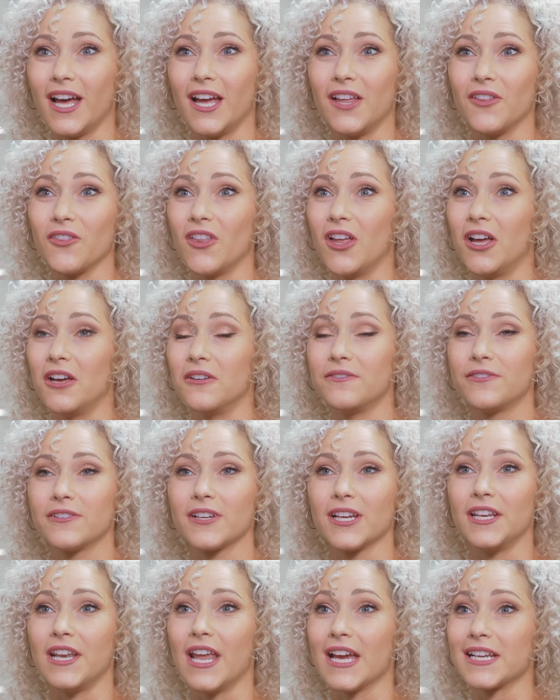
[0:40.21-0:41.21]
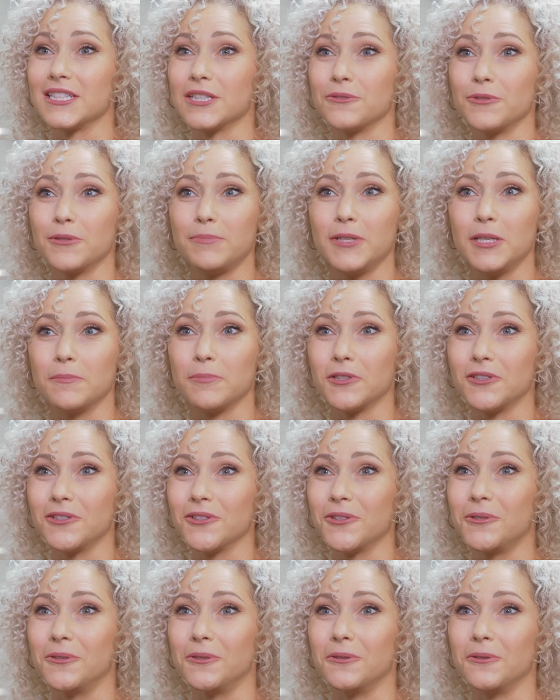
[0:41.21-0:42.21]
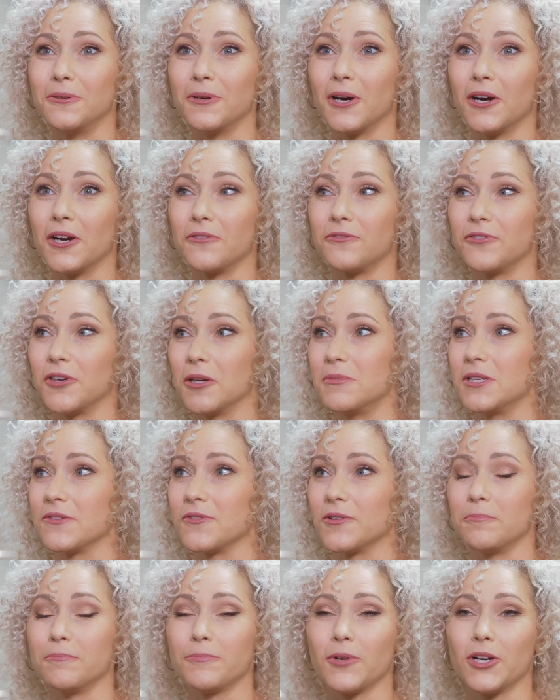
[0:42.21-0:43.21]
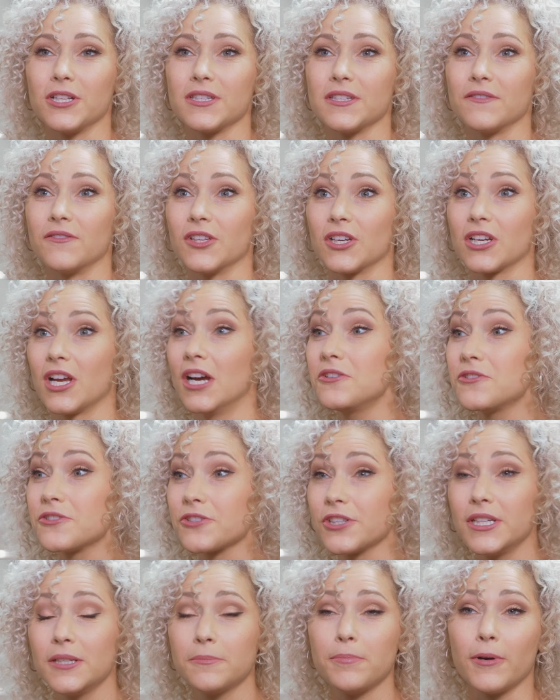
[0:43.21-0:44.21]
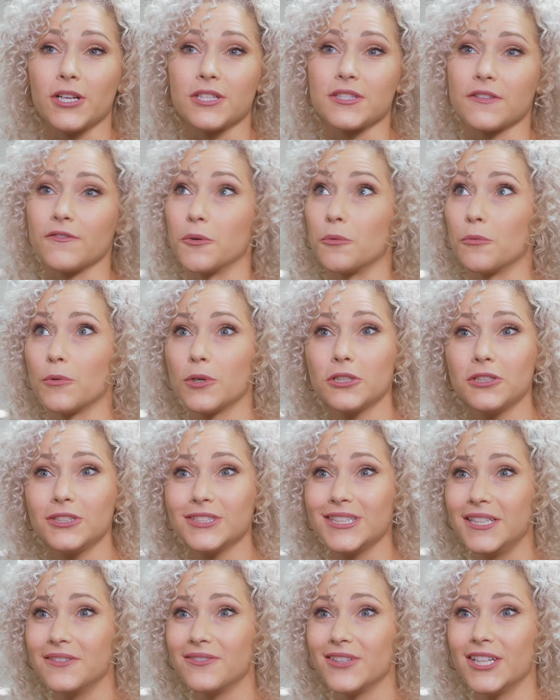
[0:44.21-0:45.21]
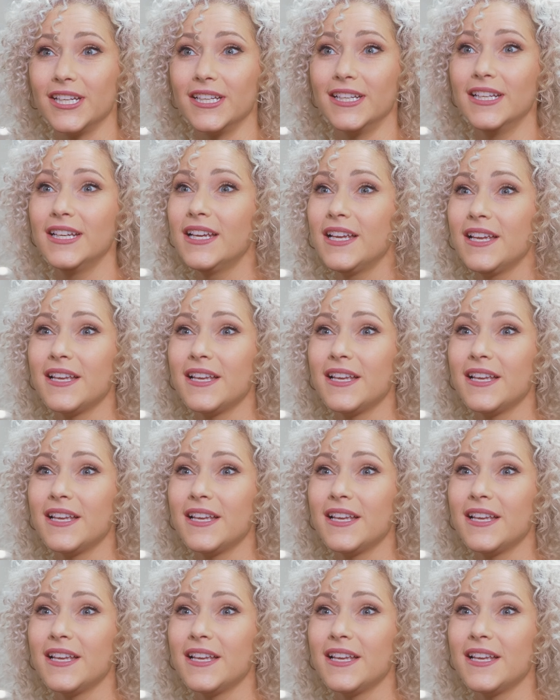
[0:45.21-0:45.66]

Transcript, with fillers: I love connecting with people who are from different parts of the country, parts of the world even.